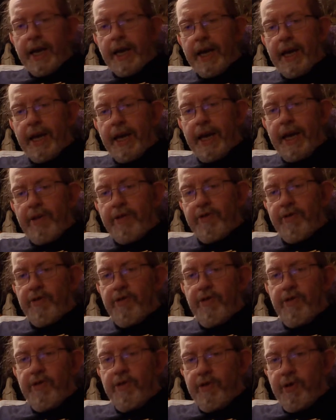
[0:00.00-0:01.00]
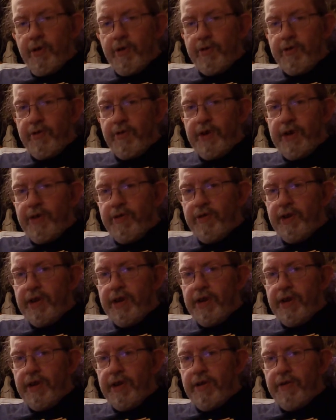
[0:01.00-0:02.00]
It's not so
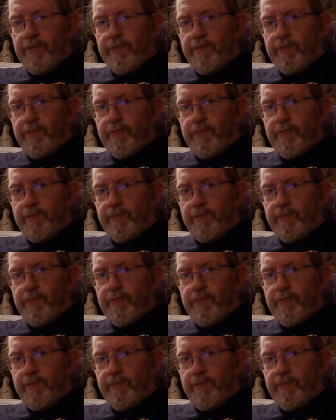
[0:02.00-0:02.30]
easy